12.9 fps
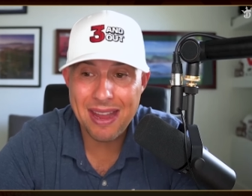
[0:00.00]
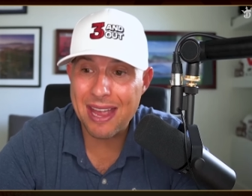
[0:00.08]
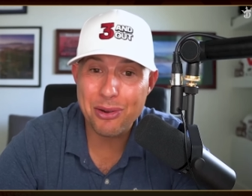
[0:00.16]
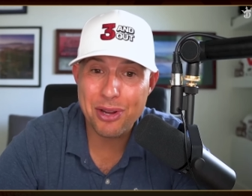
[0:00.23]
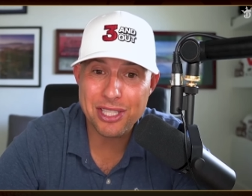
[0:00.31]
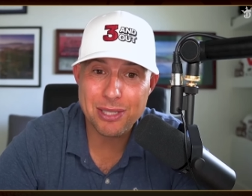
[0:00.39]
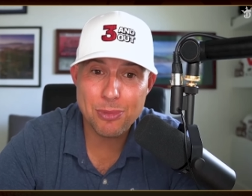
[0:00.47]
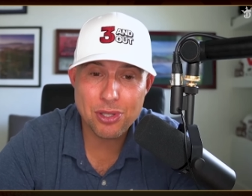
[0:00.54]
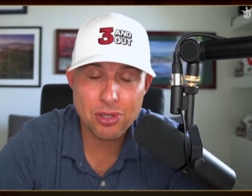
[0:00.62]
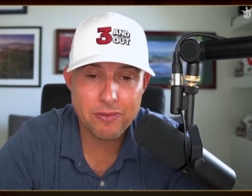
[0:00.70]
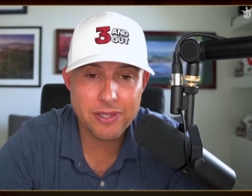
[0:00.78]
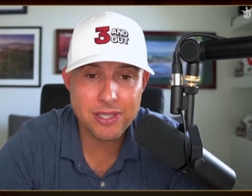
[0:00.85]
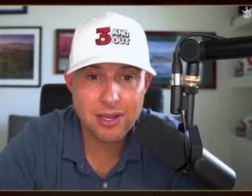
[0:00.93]
and your customer
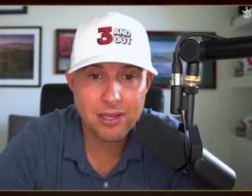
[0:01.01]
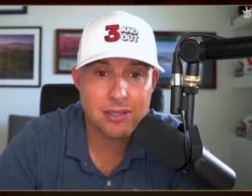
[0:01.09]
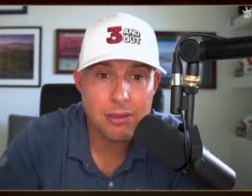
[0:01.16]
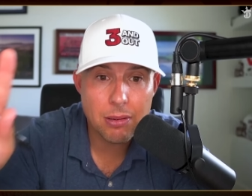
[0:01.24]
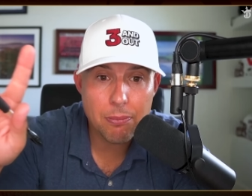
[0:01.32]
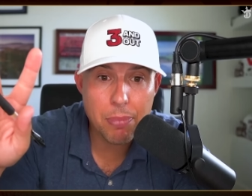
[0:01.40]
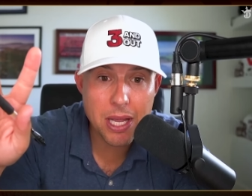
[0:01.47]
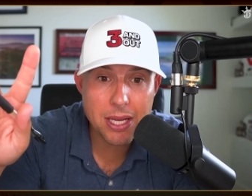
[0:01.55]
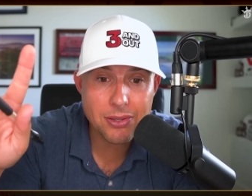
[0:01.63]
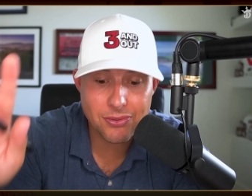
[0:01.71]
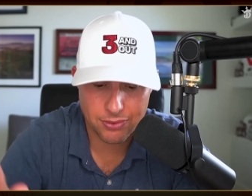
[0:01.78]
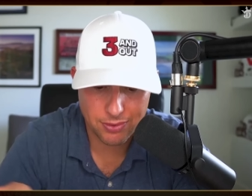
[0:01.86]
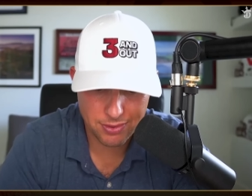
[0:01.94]
service sucks. Peace.